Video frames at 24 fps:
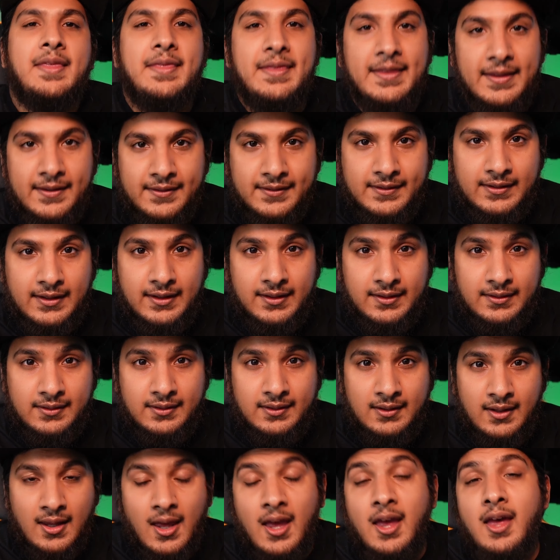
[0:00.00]
This
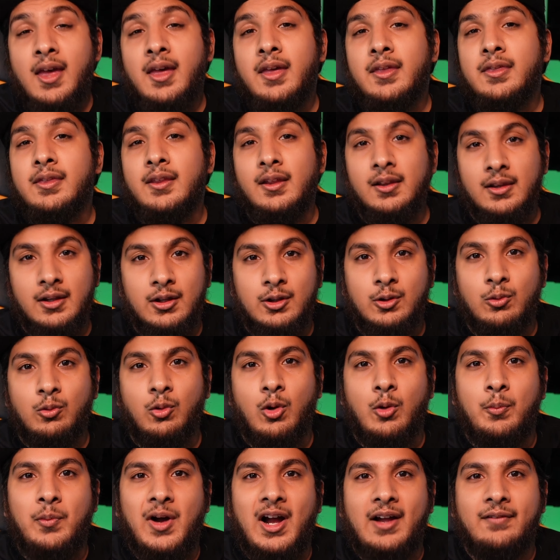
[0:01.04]
is the Litter
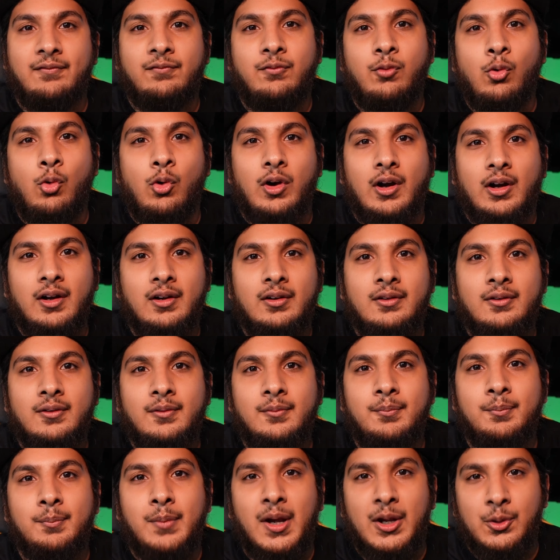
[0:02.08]
Robot 4
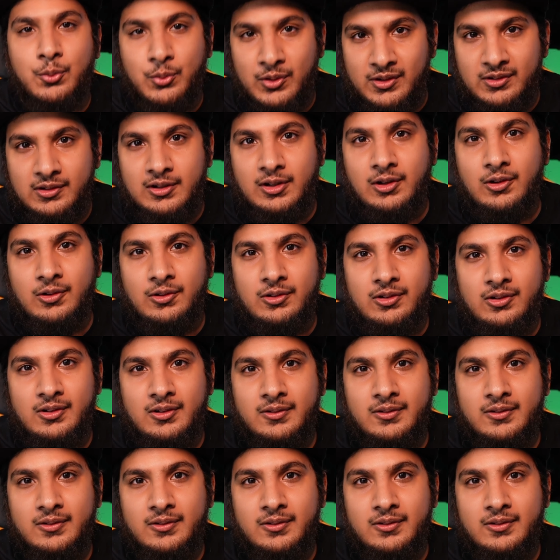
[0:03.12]
by Whiskers.